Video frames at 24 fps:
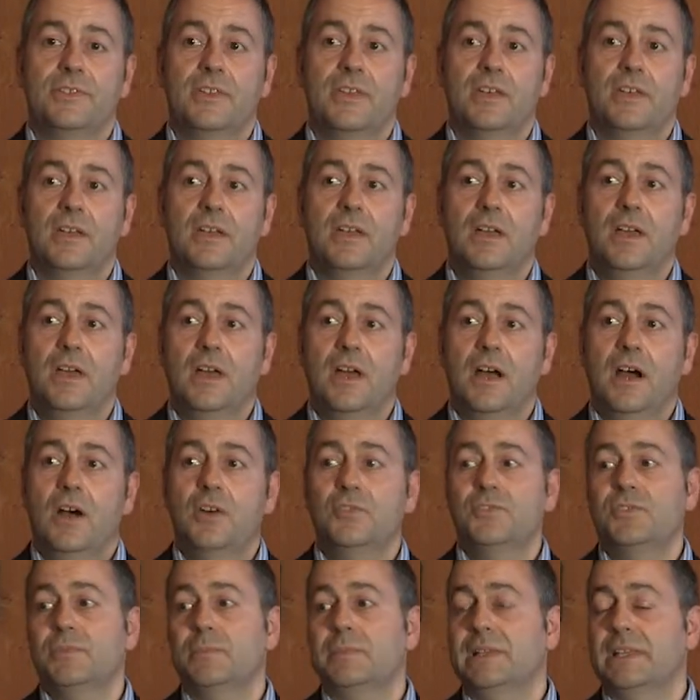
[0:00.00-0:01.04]
that
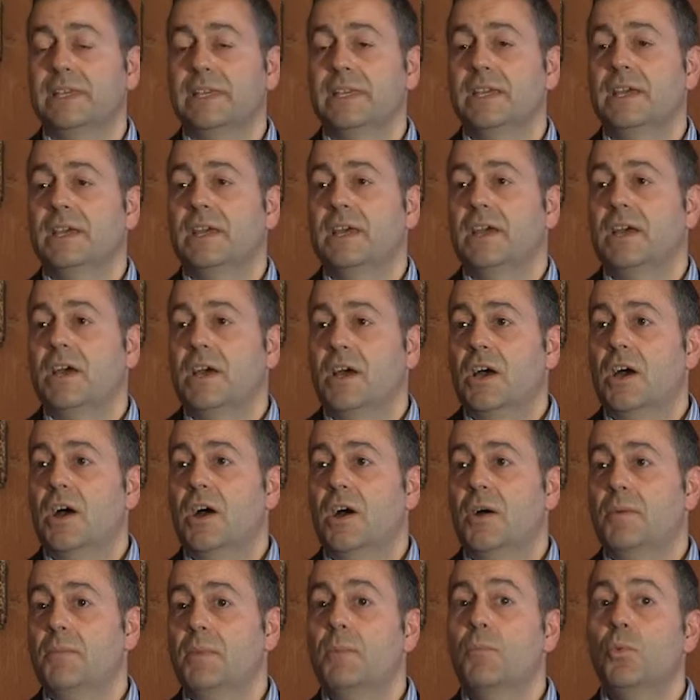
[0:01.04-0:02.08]
ultimately
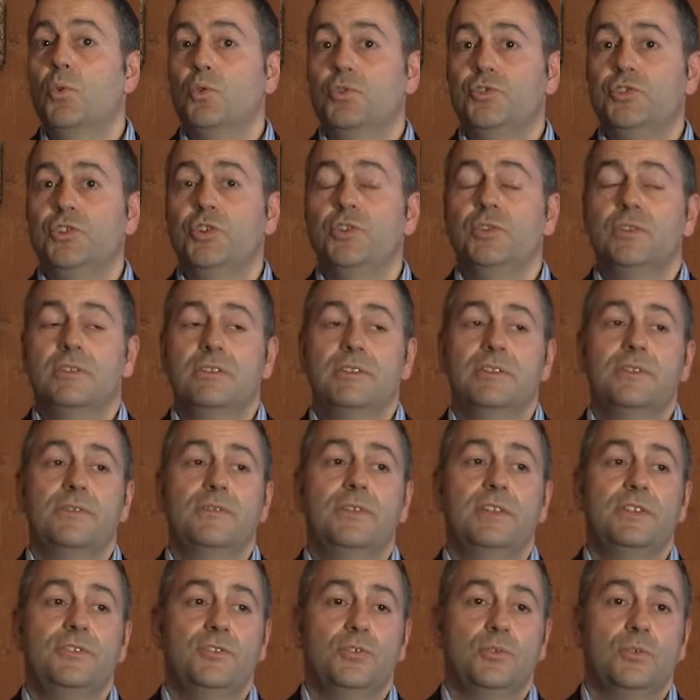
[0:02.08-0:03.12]
a more junior
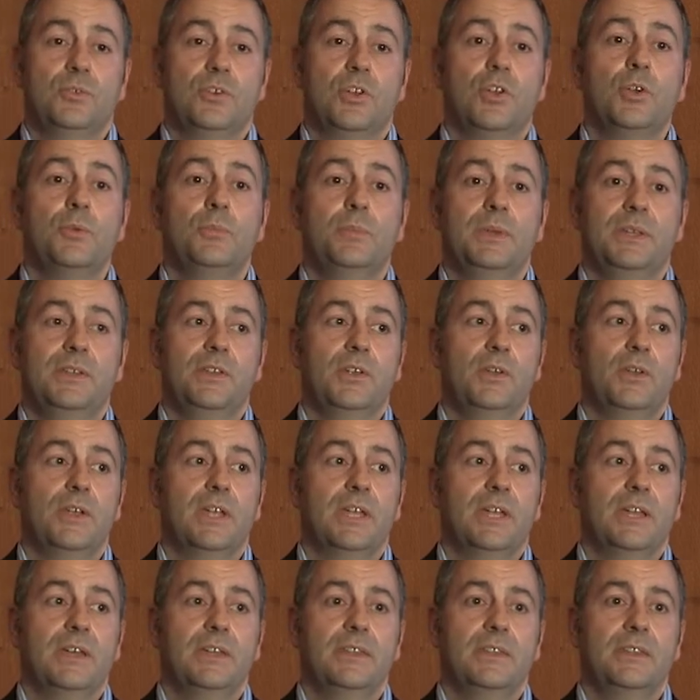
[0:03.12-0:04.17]
individual could be
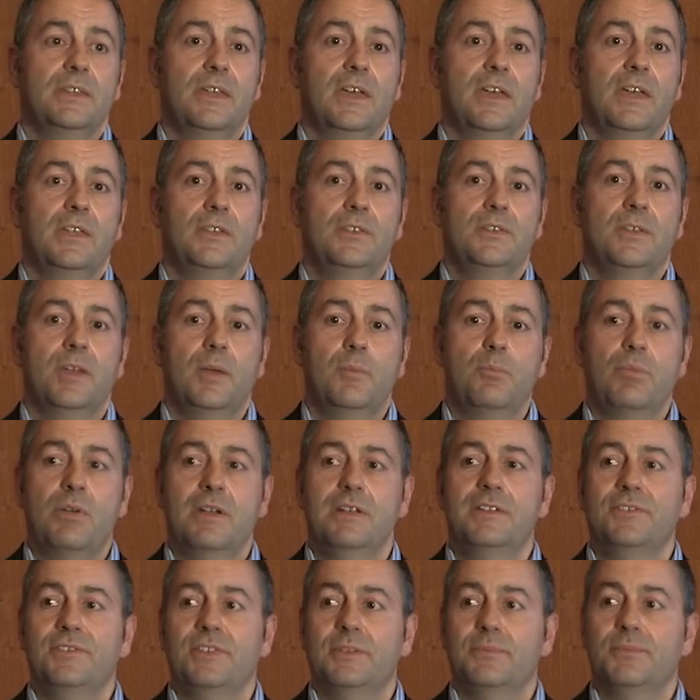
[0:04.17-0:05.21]
doing. And
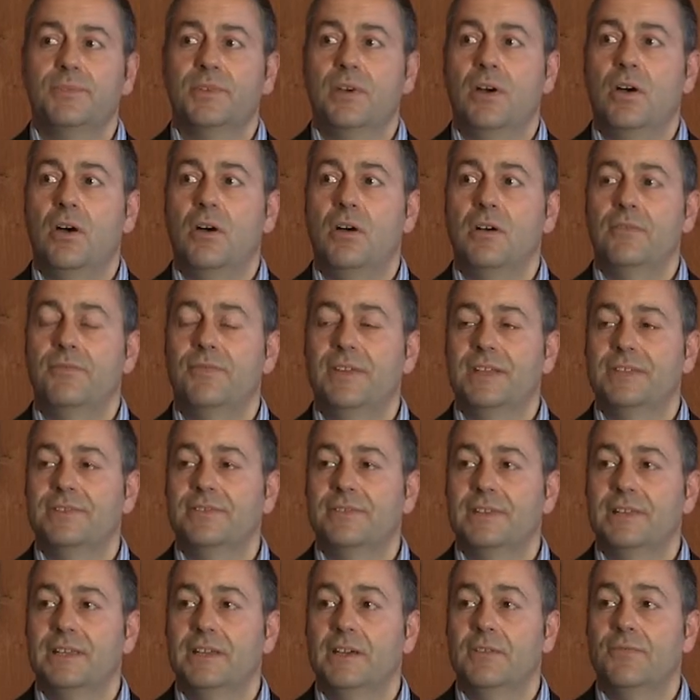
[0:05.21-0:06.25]
apprenticeships are
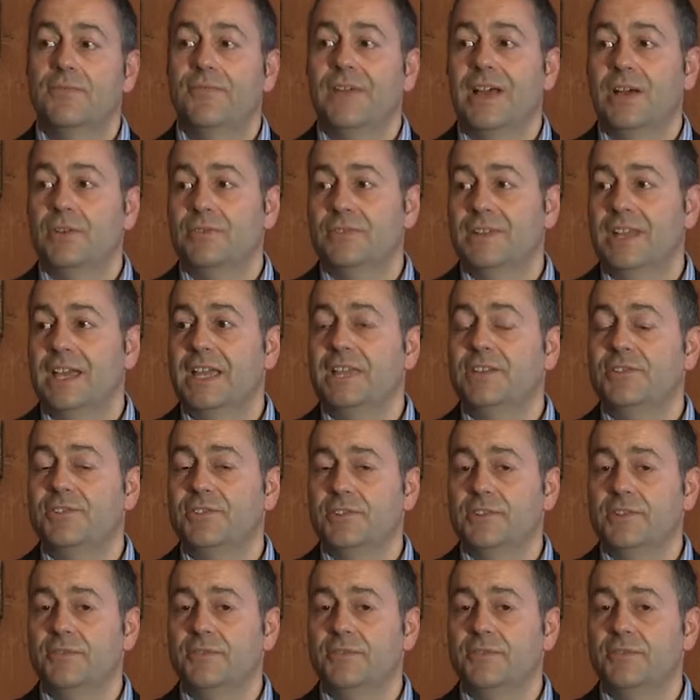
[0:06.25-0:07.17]
effectively a foundation